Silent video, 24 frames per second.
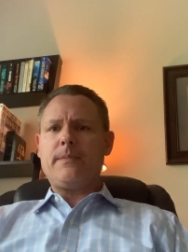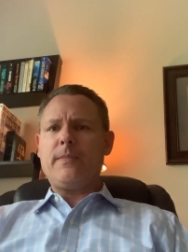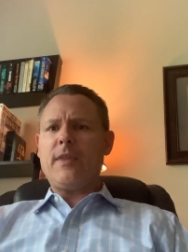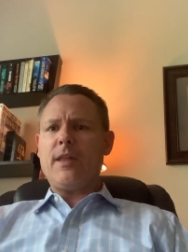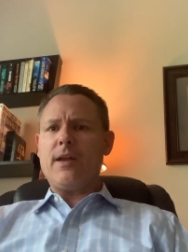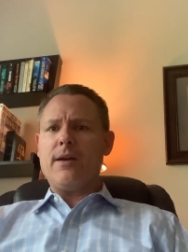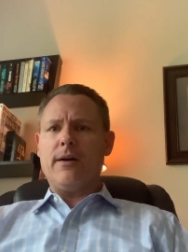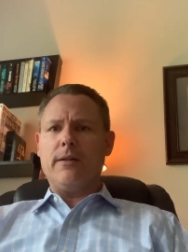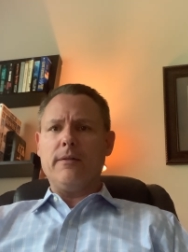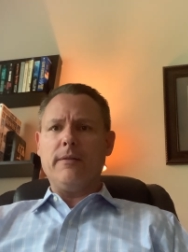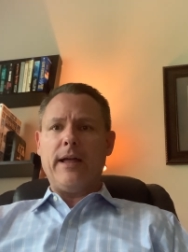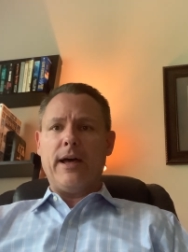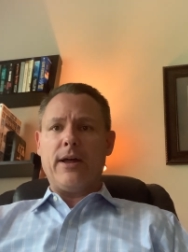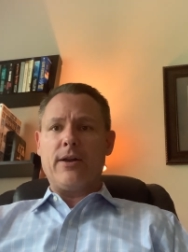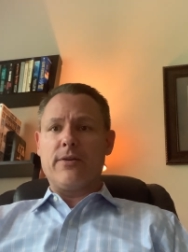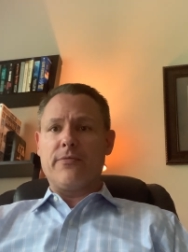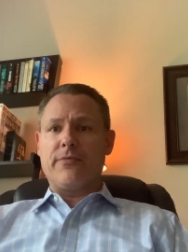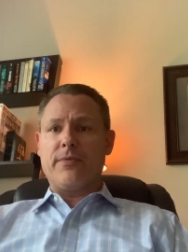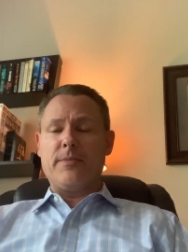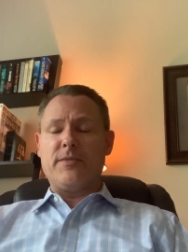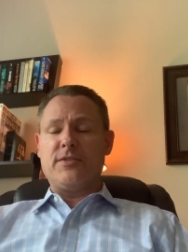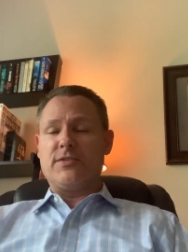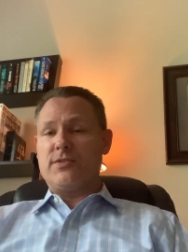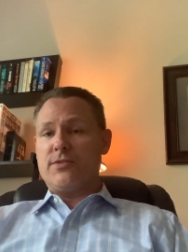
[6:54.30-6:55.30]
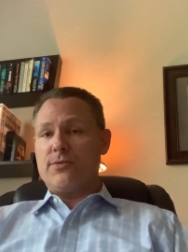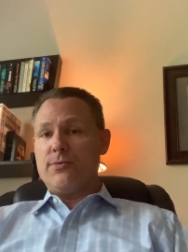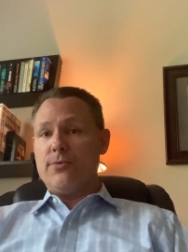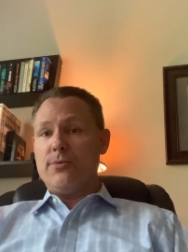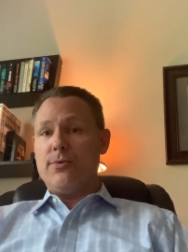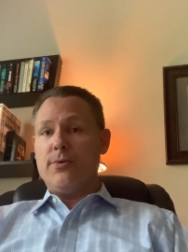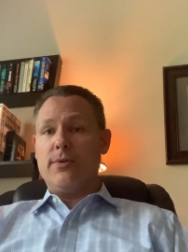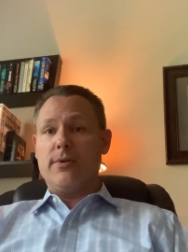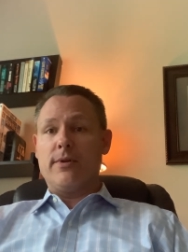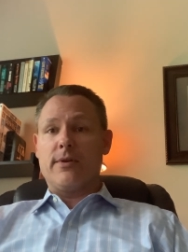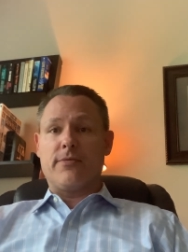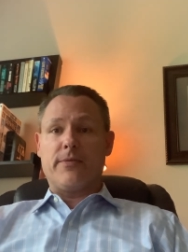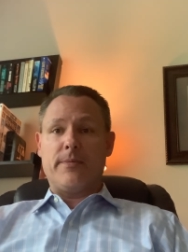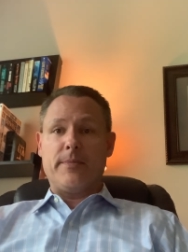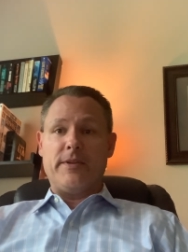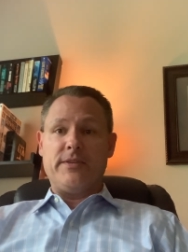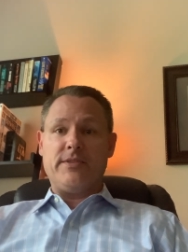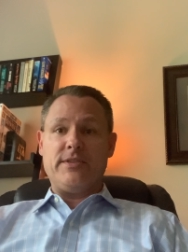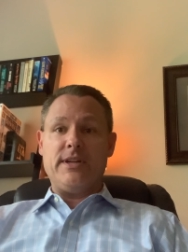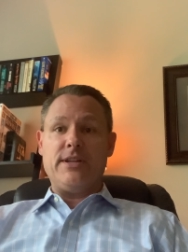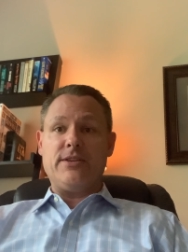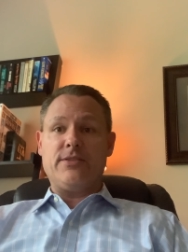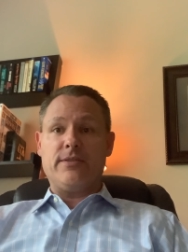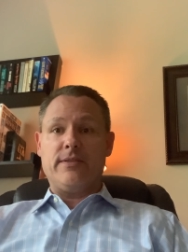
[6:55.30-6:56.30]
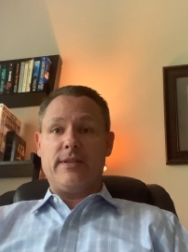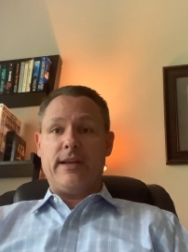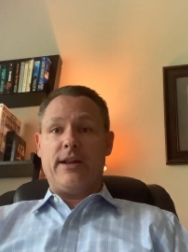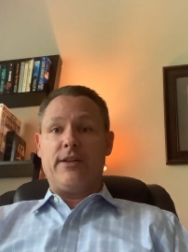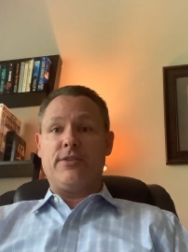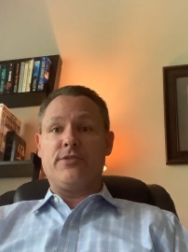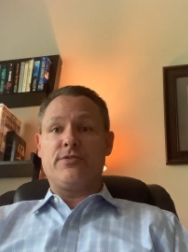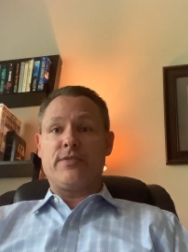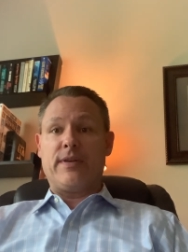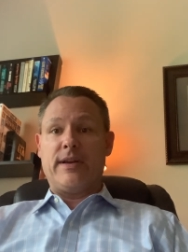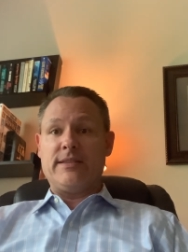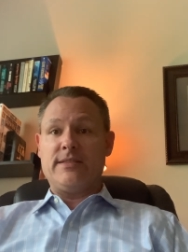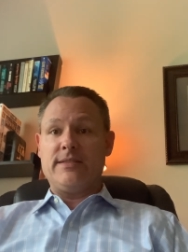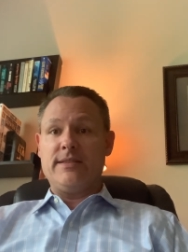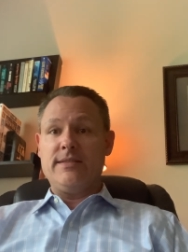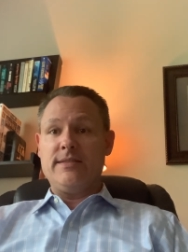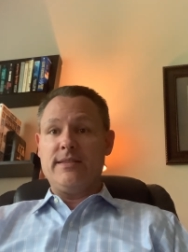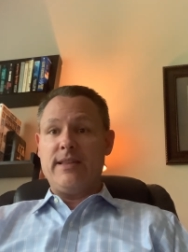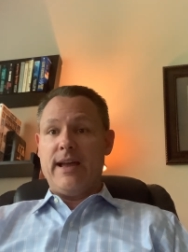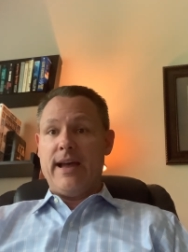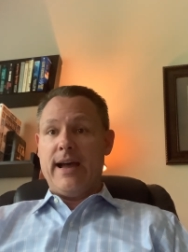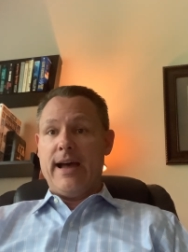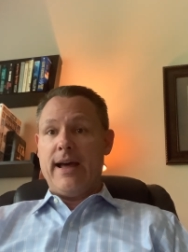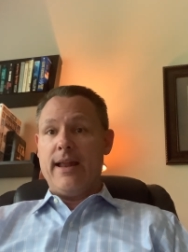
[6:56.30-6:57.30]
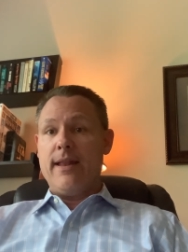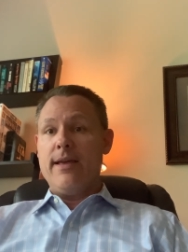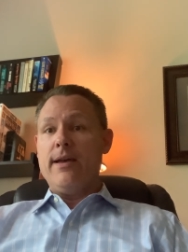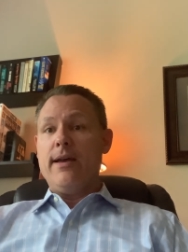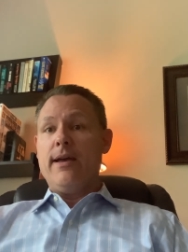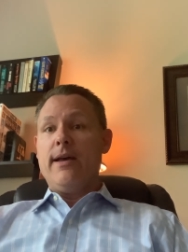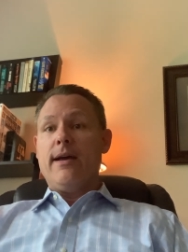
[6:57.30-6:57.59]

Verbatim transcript: a letter from the school or from the teacher that addresses that,